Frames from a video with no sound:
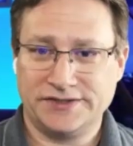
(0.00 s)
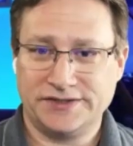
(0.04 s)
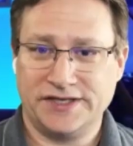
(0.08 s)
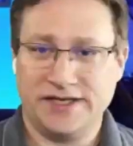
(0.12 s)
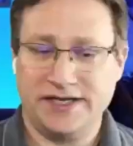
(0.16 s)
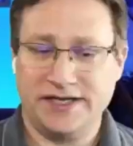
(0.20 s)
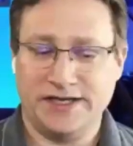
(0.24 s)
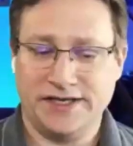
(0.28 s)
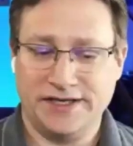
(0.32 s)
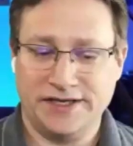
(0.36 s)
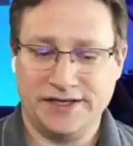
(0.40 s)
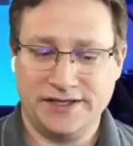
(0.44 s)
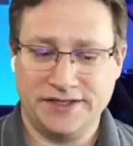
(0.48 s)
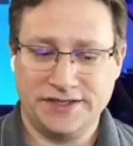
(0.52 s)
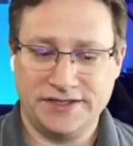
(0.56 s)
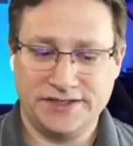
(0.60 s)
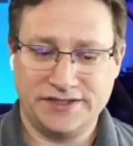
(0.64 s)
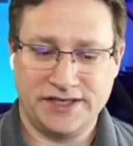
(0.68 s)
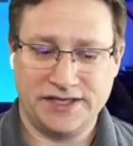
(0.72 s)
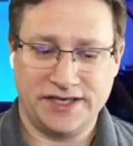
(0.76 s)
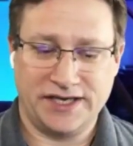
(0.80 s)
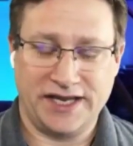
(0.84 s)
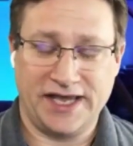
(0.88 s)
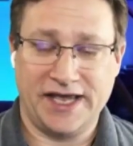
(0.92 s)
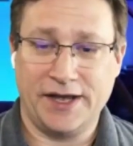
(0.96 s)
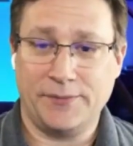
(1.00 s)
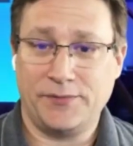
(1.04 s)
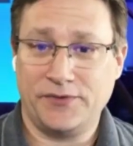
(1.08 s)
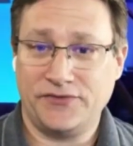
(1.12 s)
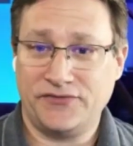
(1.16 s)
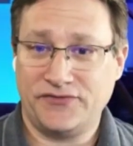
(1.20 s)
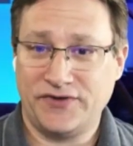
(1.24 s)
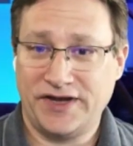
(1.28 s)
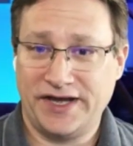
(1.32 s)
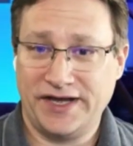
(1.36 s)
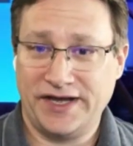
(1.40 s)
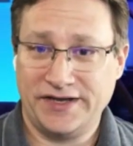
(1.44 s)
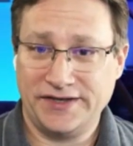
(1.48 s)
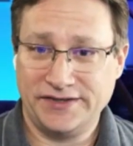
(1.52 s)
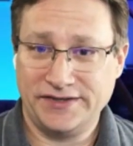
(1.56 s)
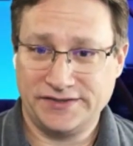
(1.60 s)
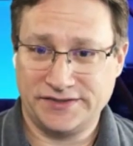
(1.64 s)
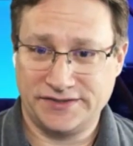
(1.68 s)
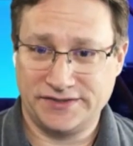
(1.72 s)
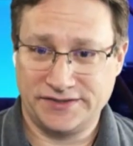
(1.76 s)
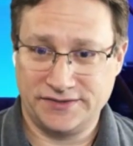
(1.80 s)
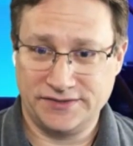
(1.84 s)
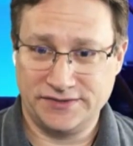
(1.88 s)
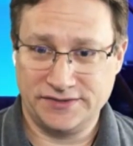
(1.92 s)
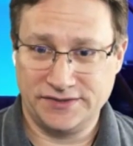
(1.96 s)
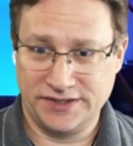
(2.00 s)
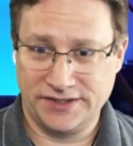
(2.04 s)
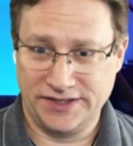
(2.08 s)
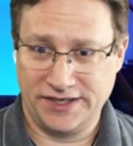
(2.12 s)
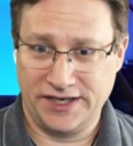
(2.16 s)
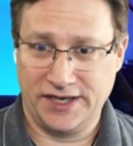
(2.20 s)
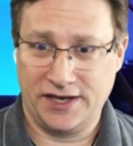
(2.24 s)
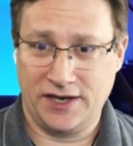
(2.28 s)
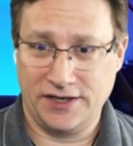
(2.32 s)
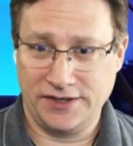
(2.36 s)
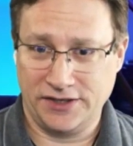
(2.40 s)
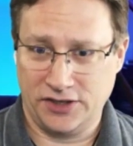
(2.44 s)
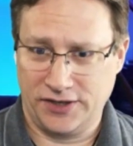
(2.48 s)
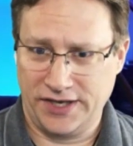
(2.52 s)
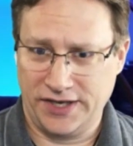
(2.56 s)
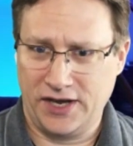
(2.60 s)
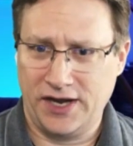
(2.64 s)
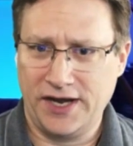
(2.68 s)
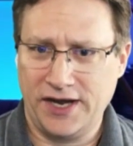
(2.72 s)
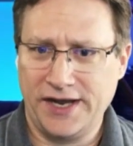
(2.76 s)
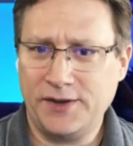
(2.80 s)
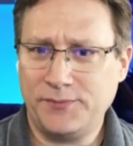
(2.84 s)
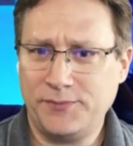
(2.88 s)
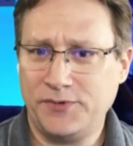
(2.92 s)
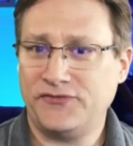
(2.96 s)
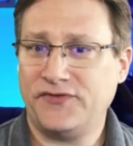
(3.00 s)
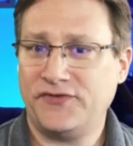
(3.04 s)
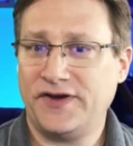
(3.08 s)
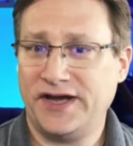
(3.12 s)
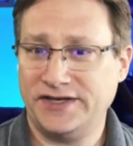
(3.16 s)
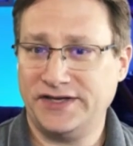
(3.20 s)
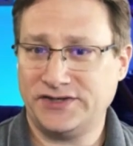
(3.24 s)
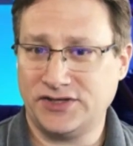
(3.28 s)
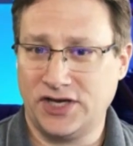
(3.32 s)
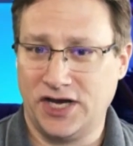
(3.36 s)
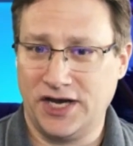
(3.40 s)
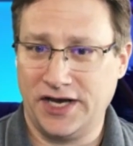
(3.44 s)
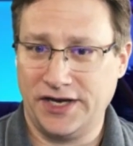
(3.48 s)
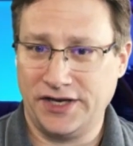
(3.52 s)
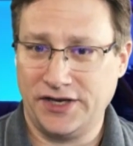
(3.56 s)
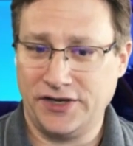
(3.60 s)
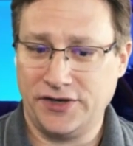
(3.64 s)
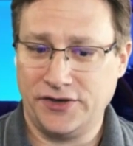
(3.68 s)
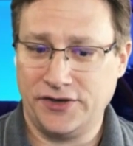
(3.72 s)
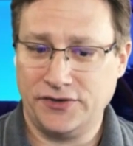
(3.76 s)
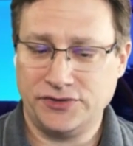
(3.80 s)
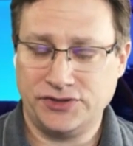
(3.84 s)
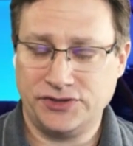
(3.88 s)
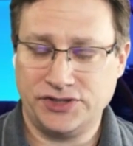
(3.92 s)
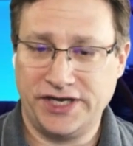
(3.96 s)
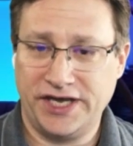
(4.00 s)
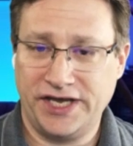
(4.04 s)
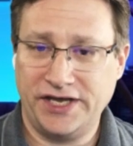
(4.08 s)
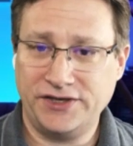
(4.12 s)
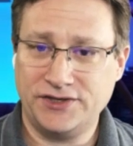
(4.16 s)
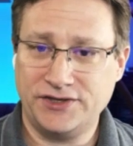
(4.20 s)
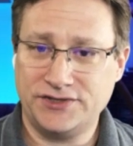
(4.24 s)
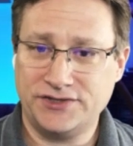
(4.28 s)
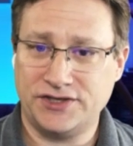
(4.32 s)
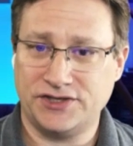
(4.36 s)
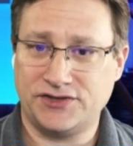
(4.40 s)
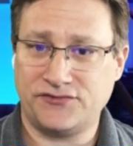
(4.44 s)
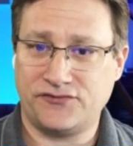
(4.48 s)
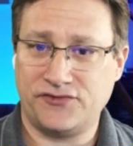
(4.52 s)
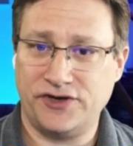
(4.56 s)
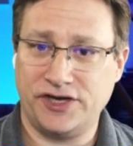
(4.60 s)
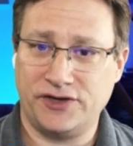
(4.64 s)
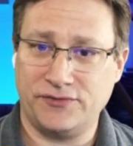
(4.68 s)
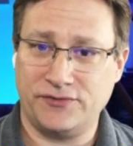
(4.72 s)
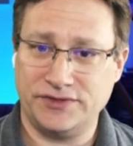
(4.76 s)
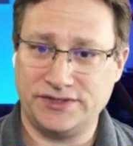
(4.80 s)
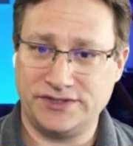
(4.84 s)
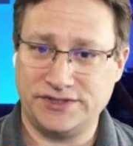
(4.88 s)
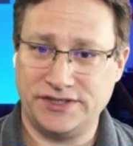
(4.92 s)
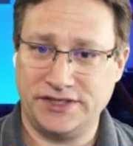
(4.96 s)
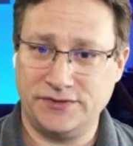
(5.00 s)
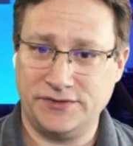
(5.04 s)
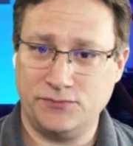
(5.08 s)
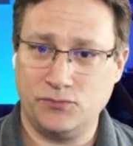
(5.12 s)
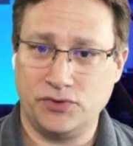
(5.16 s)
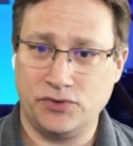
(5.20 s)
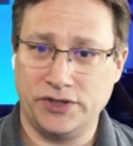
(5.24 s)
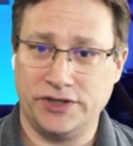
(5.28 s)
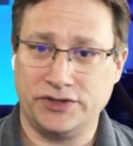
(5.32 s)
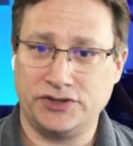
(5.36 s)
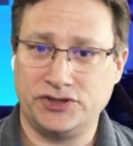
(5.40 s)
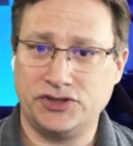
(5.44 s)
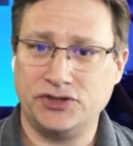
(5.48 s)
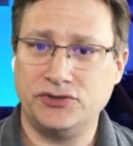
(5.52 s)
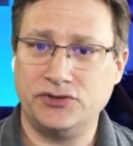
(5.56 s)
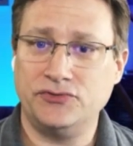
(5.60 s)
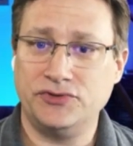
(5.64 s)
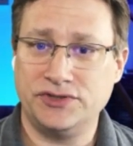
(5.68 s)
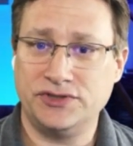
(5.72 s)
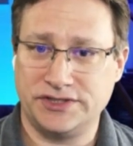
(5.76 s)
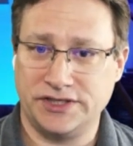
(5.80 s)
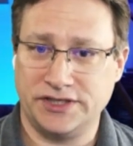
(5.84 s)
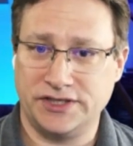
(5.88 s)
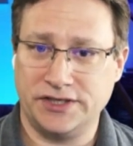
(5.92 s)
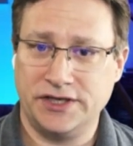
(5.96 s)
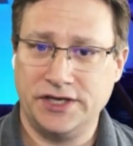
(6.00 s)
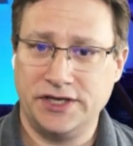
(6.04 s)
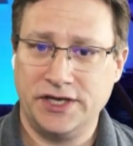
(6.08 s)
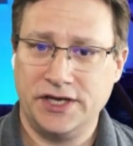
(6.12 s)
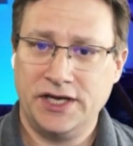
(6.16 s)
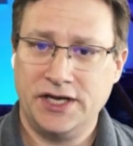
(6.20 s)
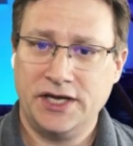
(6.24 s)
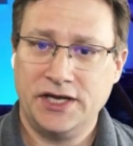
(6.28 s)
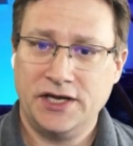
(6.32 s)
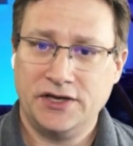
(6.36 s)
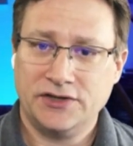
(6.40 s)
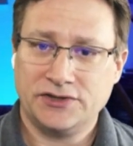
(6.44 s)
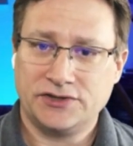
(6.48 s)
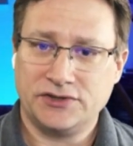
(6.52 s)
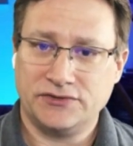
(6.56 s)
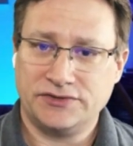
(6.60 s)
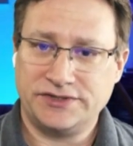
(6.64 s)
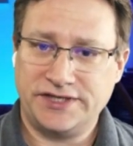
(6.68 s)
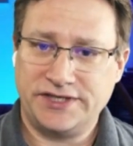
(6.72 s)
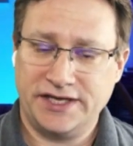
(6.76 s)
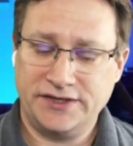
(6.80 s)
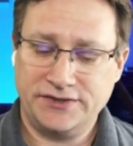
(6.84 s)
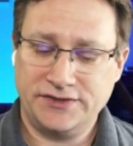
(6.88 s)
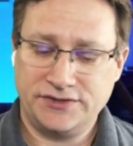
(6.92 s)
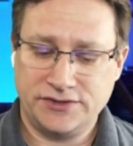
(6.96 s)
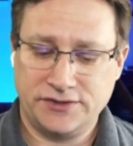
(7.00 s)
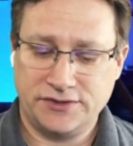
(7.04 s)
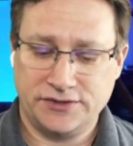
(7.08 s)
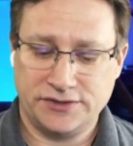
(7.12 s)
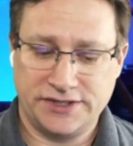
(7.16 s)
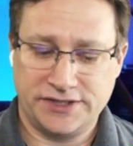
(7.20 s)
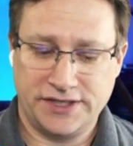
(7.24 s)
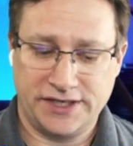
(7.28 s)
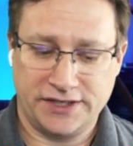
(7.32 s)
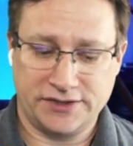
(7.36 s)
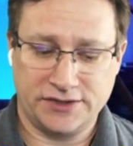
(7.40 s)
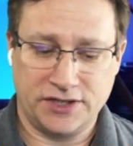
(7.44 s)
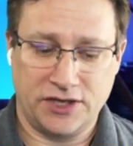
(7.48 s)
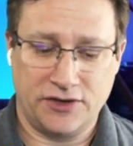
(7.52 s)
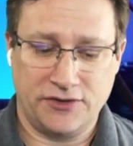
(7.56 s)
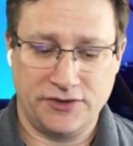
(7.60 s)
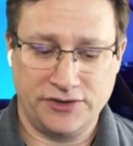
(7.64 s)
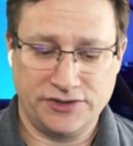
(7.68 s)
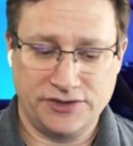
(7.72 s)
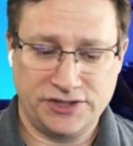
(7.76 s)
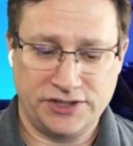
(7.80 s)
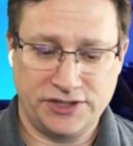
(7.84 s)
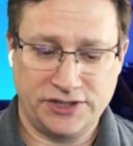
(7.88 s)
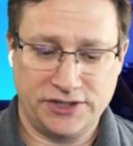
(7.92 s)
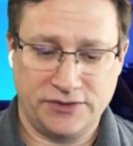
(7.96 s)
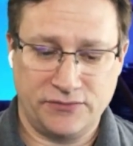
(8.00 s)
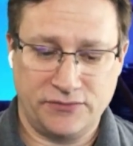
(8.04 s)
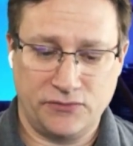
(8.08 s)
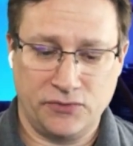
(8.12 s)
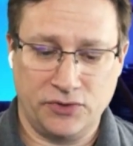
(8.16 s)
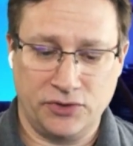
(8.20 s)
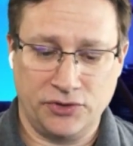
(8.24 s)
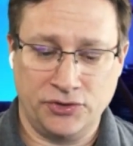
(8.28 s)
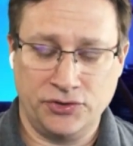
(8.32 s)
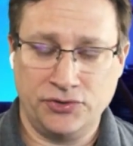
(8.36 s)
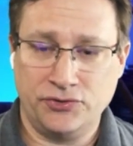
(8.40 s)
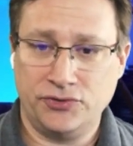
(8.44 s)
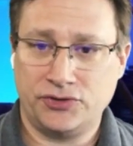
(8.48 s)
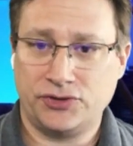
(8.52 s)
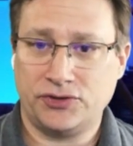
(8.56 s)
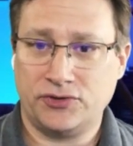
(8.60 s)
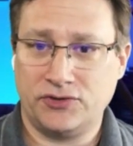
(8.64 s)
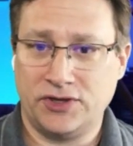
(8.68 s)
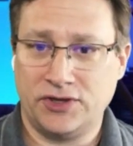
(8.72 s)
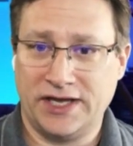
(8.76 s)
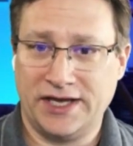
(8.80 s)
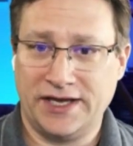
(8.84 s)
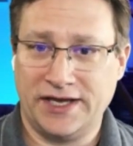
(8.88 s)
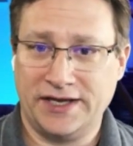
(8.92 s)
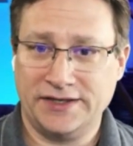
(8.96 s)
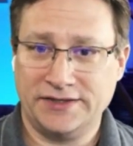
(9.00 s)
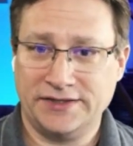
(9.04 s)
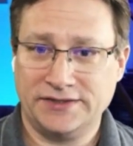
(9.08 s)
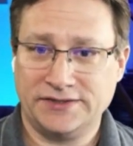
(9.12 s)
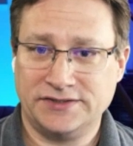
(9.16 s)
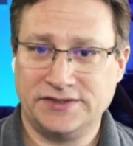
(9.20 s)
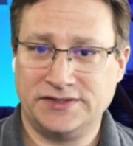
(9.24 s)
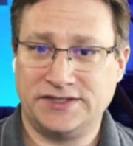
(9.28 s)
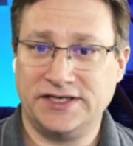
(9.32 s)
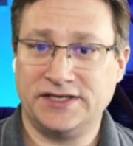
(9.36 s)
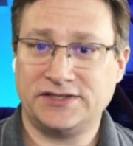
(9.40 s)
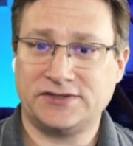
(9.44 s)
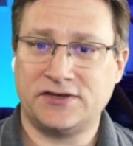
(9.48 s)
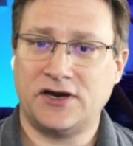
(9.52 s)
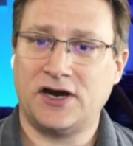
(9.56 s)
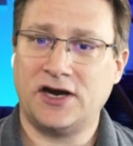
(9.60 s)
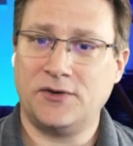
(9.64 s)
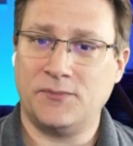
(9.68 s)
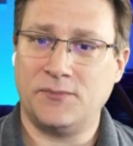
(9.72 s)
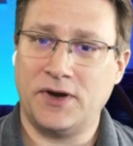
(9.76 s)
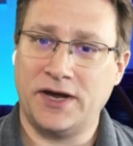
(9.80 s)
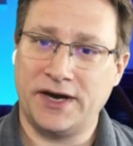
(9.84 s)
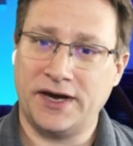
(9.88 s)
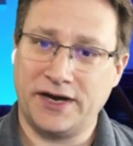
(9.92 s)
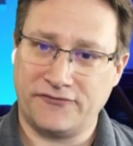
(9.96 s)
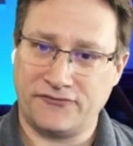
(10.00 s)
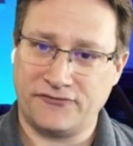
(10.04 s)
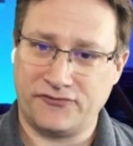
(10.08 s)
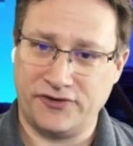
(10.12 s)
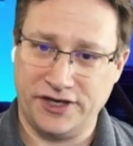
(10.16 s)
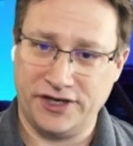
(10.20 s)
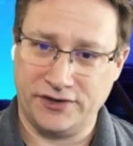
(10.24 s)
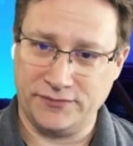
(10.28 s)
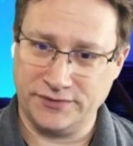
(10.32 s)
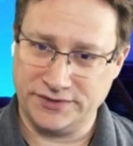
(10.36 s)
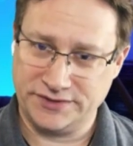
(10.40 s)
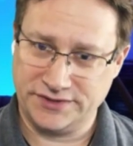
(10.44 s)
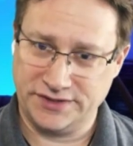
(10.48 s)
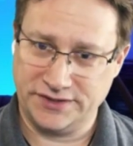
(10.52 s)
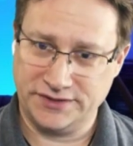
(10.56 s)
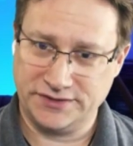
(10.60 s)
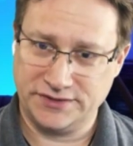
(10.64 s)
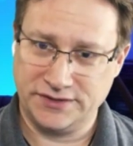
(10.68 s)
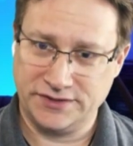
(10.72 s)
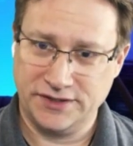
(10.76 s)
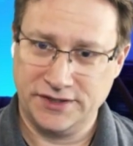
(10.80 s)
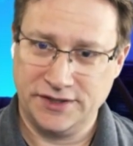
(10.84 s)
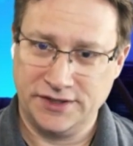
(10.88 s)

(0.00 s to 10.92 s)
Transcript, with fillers: is it amplifies the you know amplifies audio, changes its frequency, attunes it so tensor technology will neutralize disharmonic frequencies.